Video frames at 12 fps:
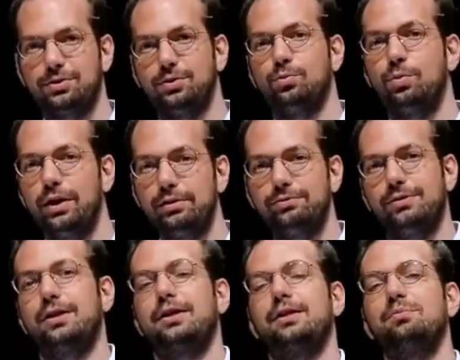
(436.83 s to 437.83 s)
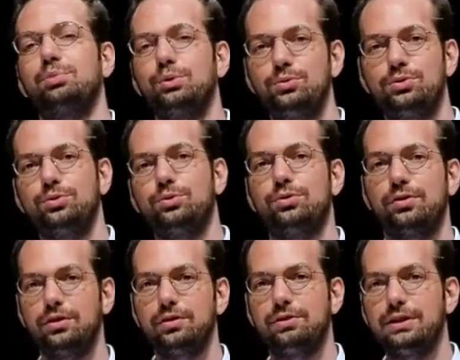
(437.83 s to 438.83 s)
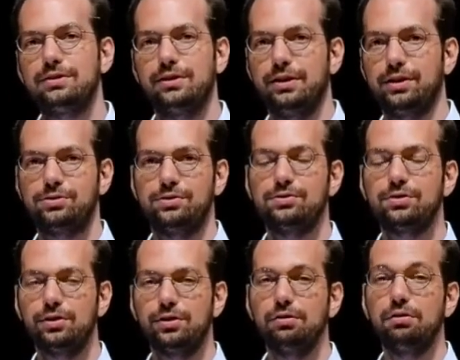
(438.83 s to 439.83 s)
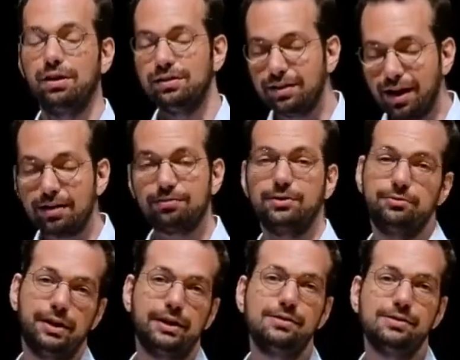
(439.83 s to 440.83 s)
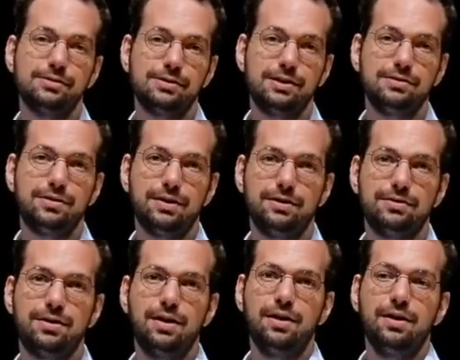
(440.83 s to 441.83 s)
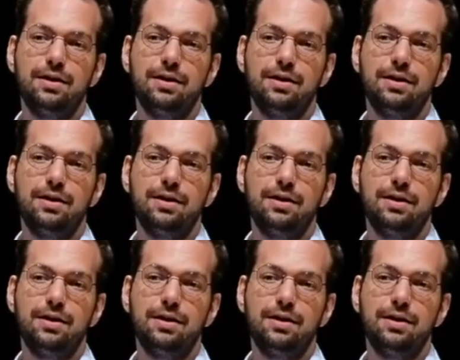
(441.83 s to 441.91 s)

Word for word: So Wi-Fi, Bluetooth, all of these connections are on a lot of devices these days.